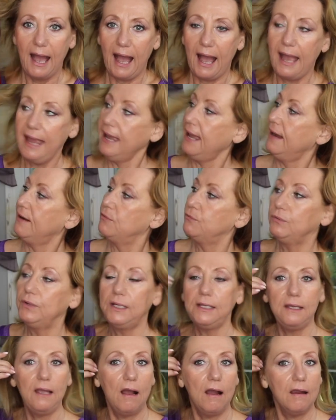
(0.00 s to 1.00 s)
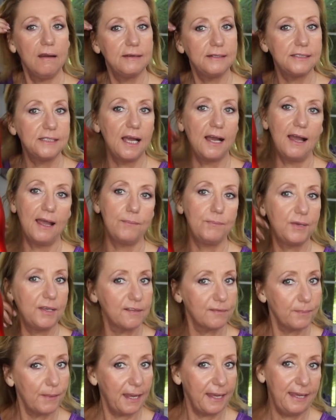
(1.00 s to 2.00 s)
I had a really hard time
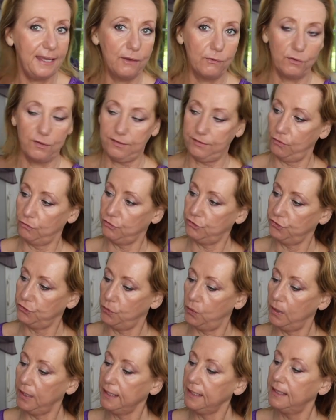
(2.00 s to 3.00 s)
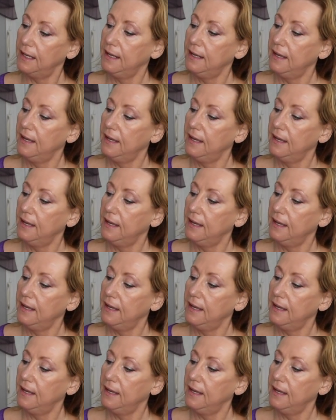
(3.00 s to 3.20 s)
because my hair is so short.